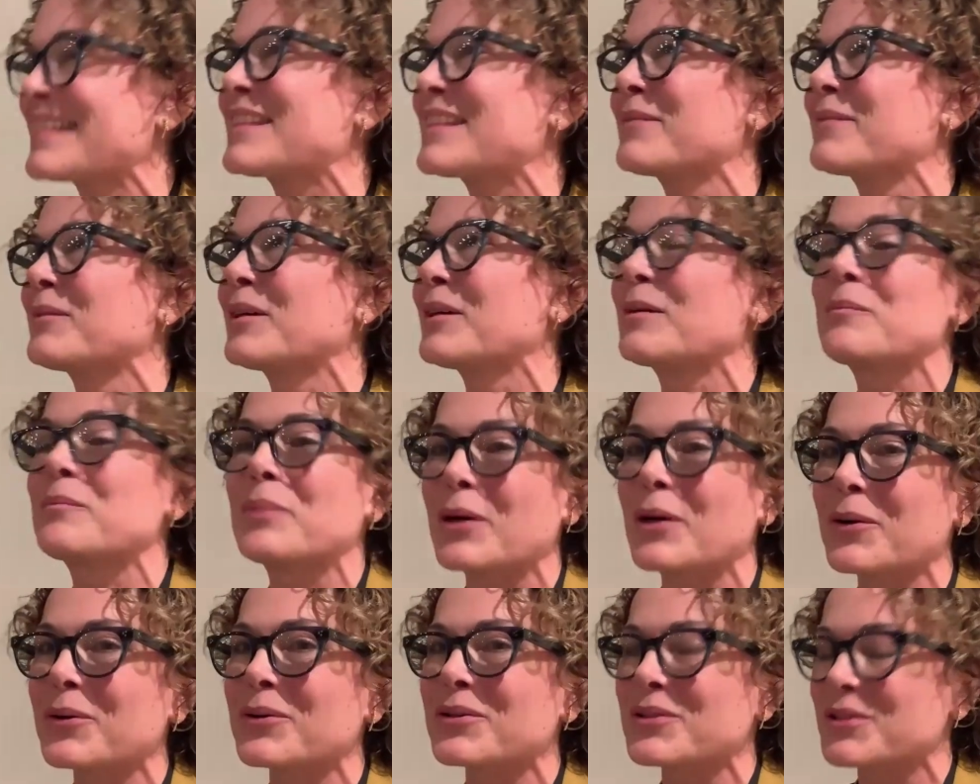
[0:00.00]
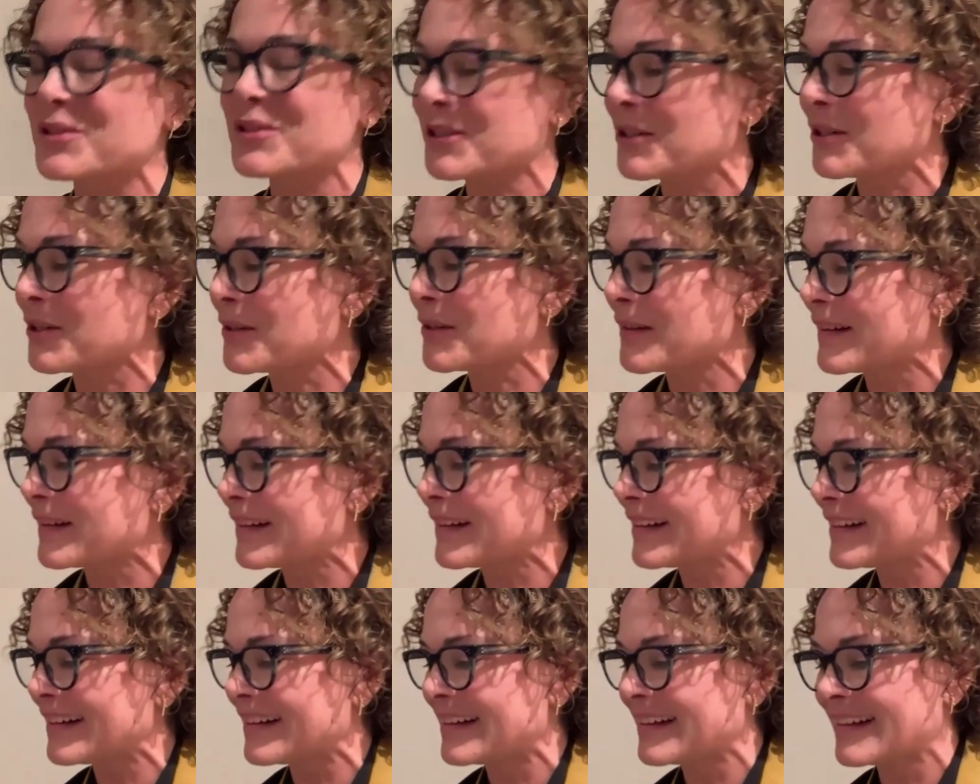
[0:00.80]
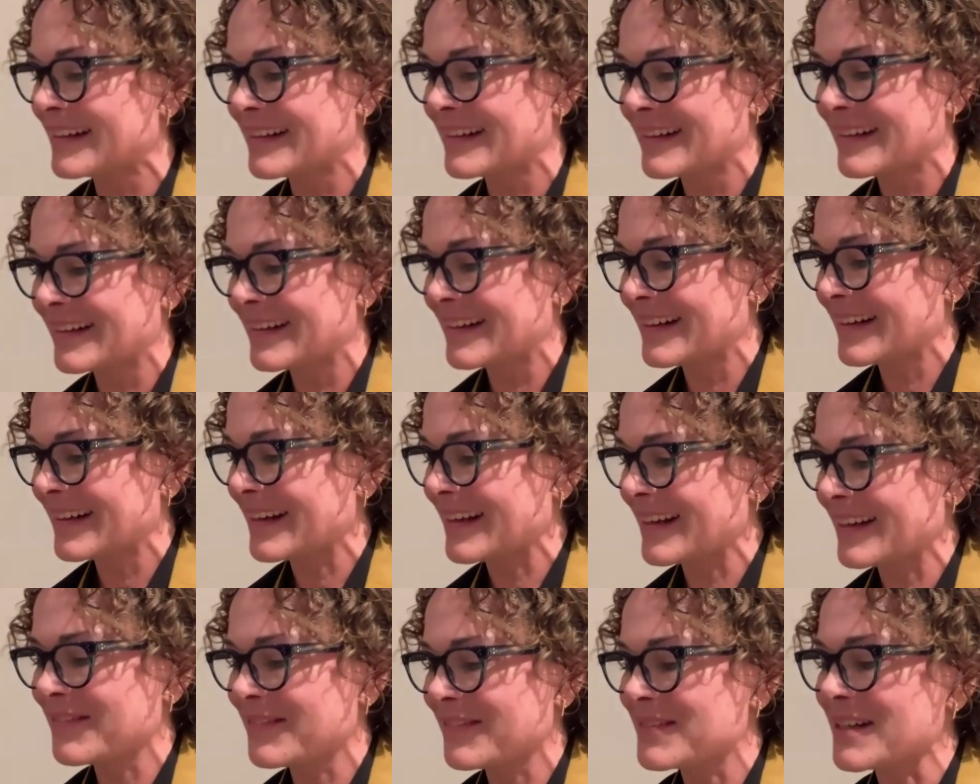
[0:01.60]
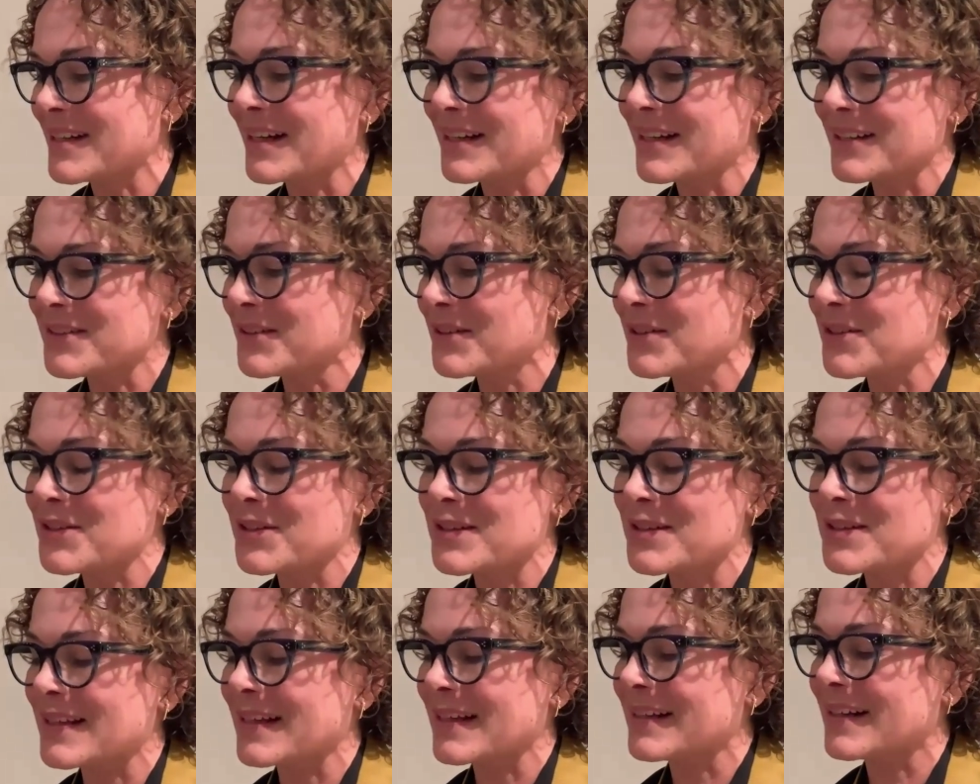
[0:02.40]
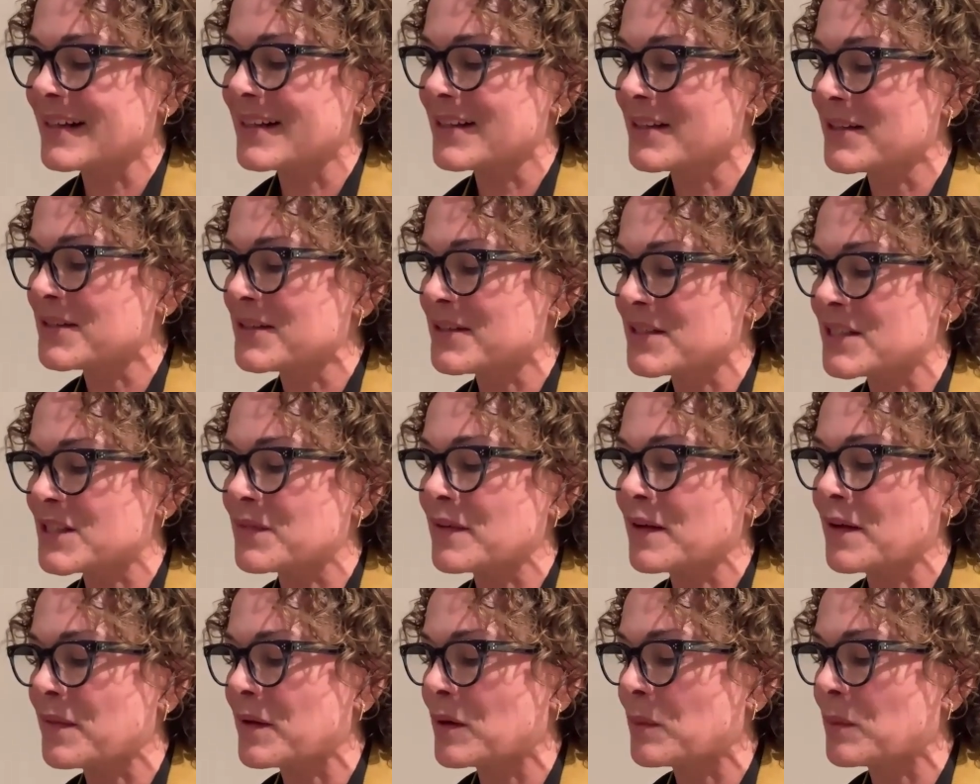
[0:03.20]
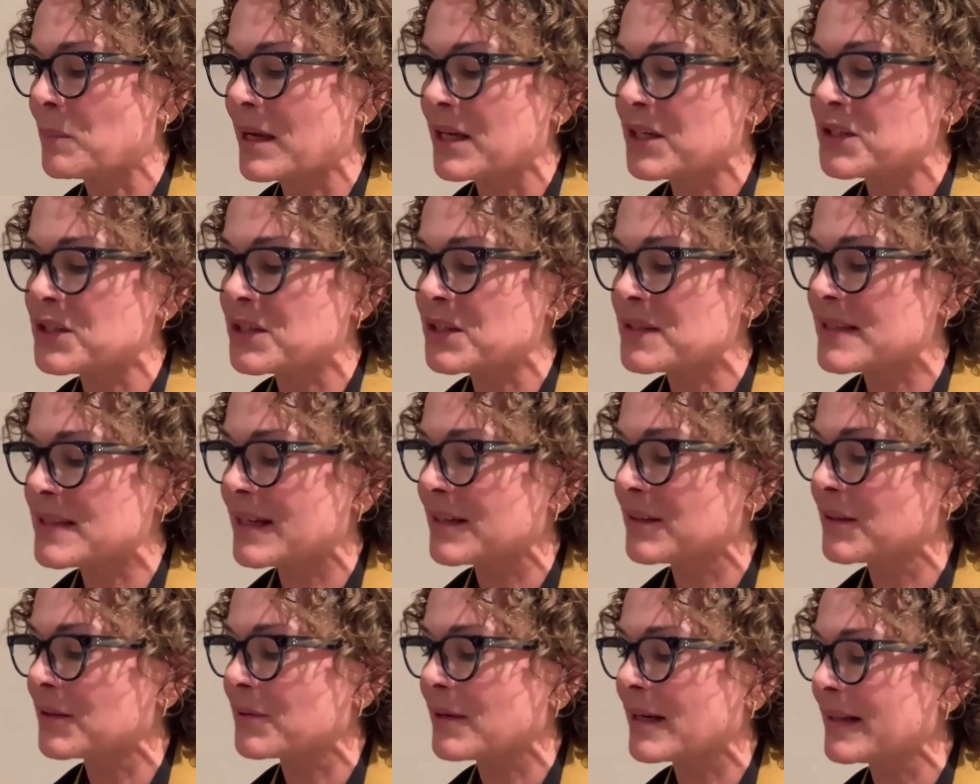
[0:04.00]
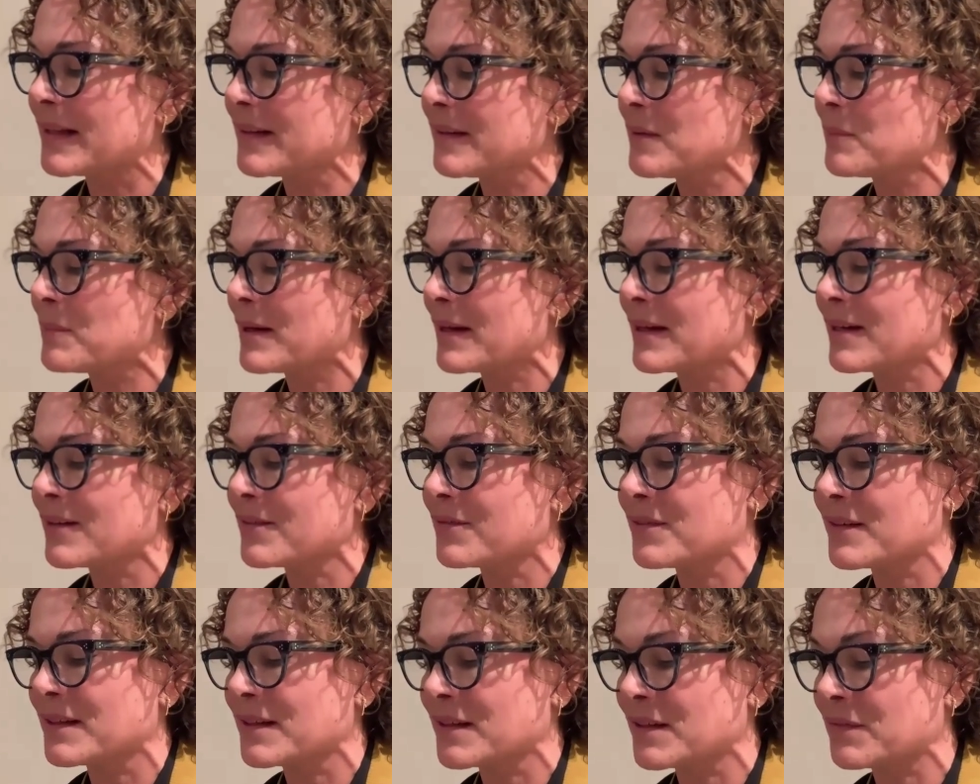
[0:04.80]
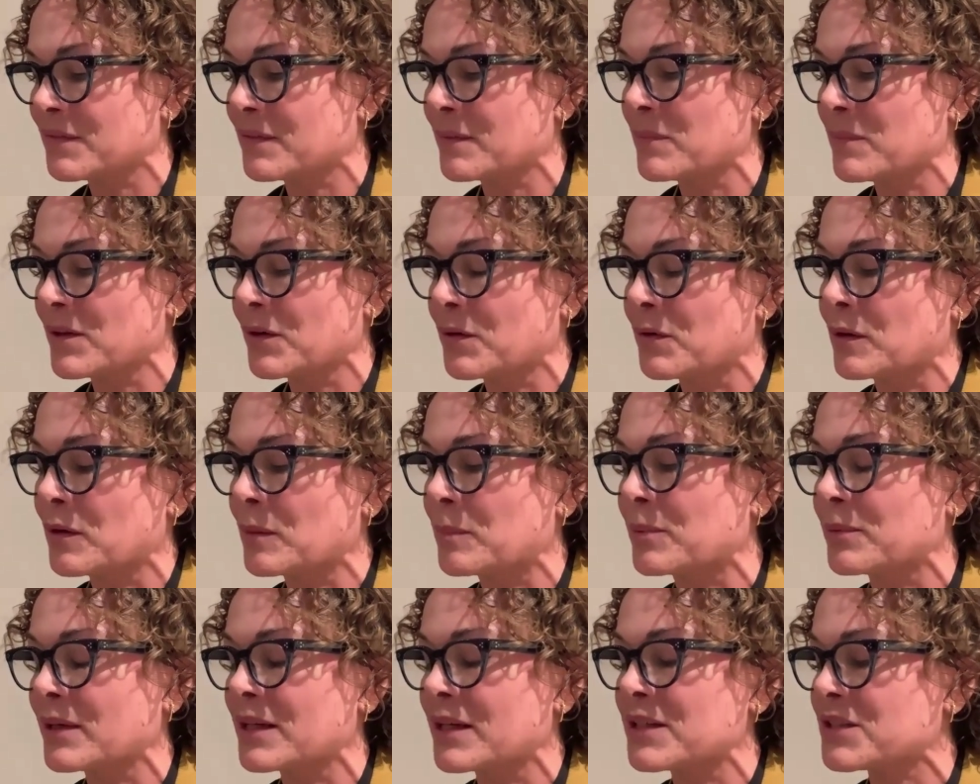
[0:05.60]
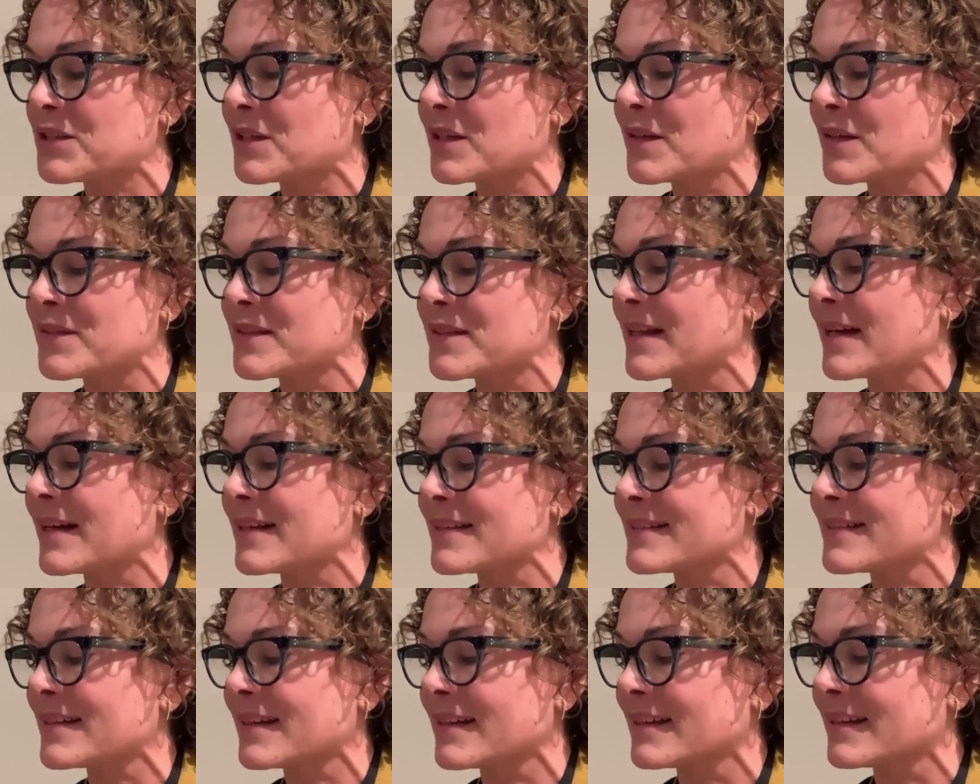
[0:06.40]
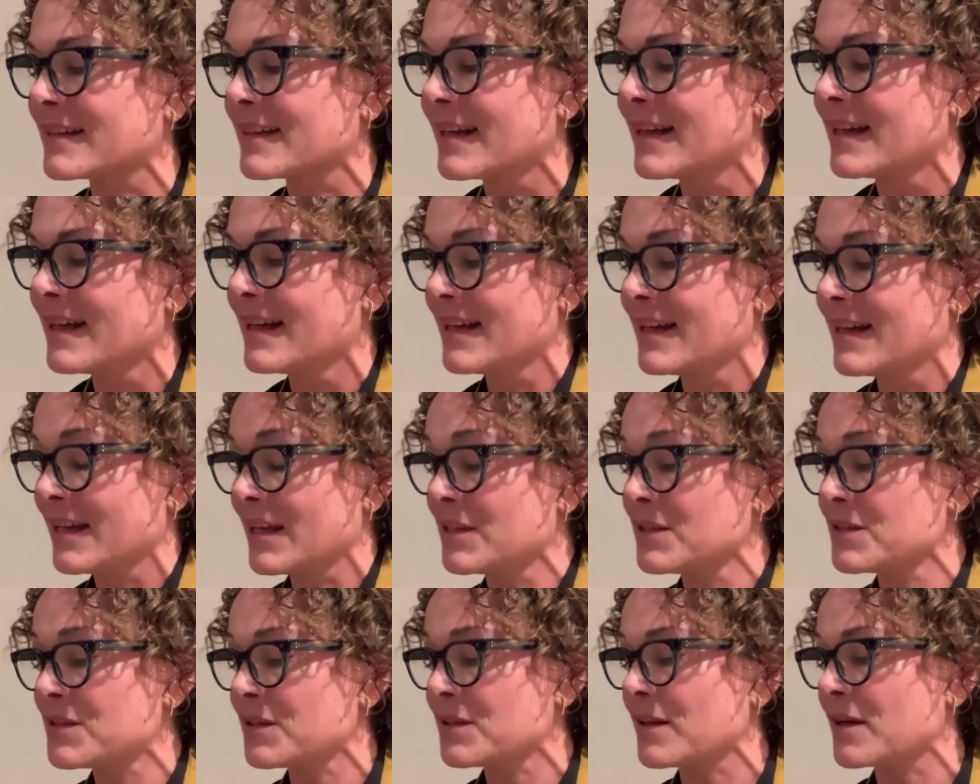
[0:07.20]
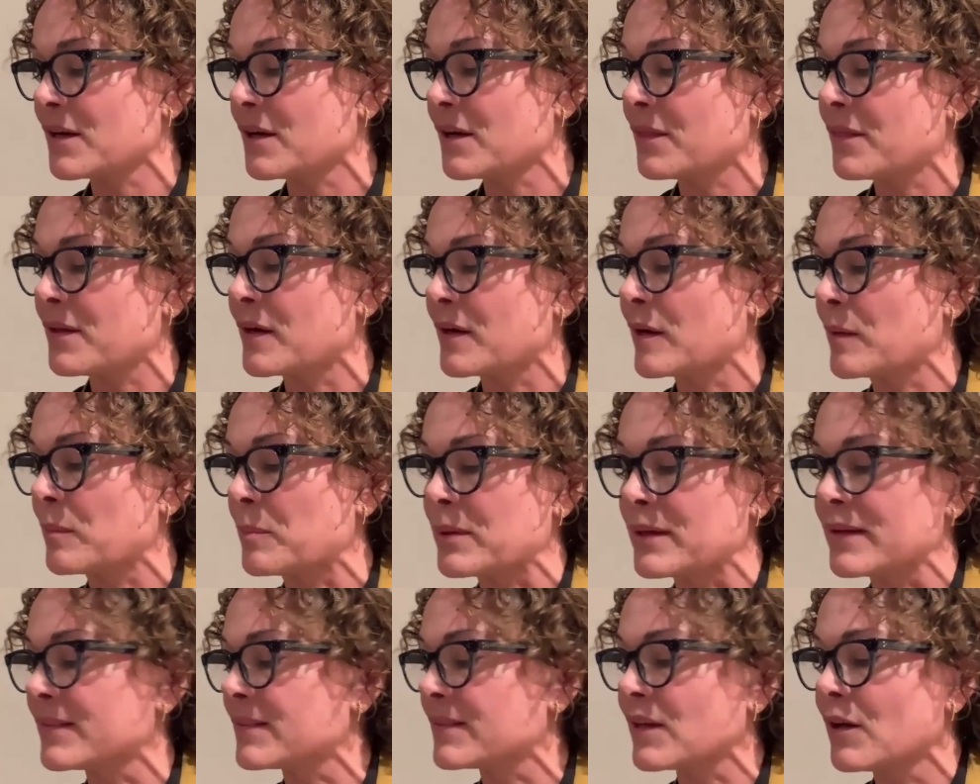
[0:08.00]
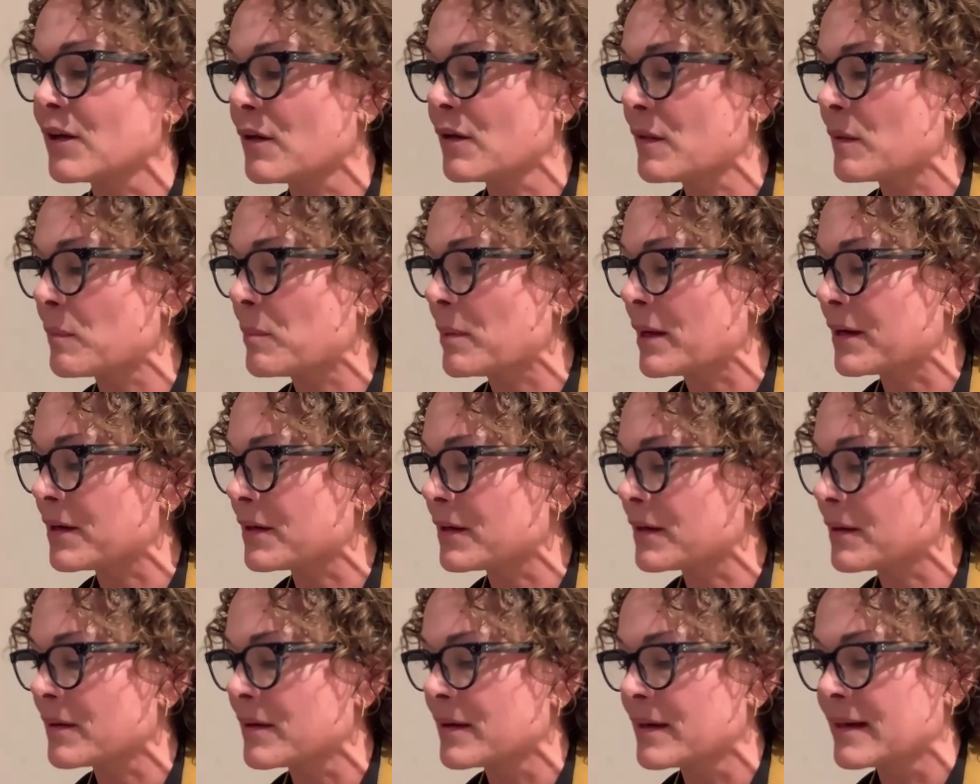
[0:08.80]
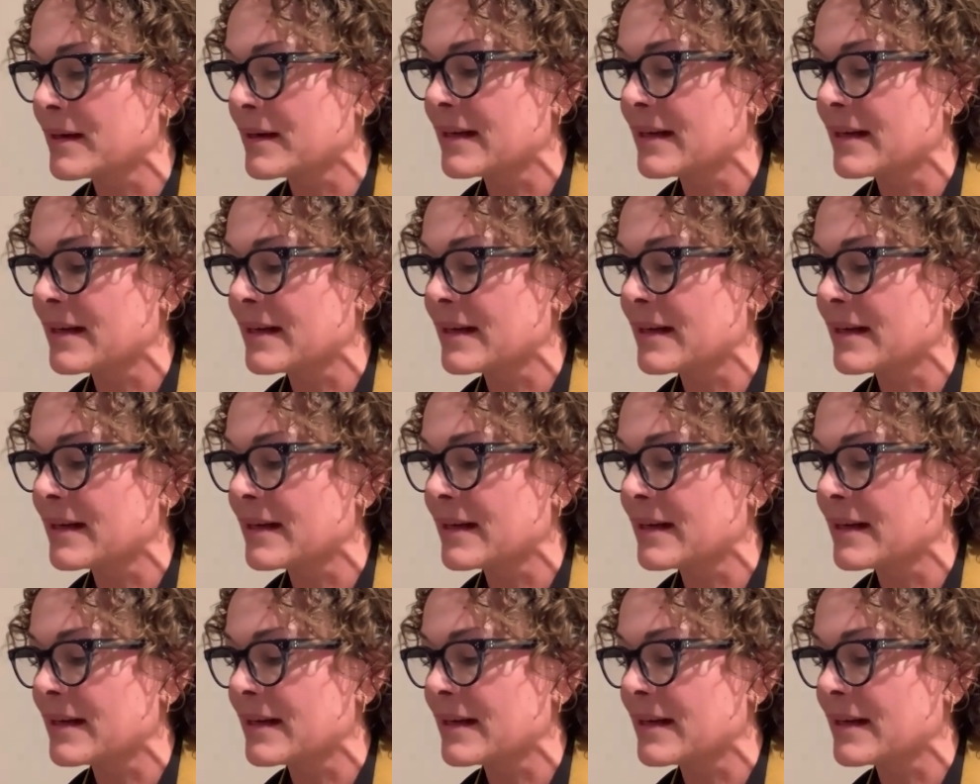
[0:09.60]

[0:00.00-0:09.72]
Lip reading: some composure. If doctors or psychologists felt their patients had greatly benefited from the incorporation of zazen into their therapies, all the better.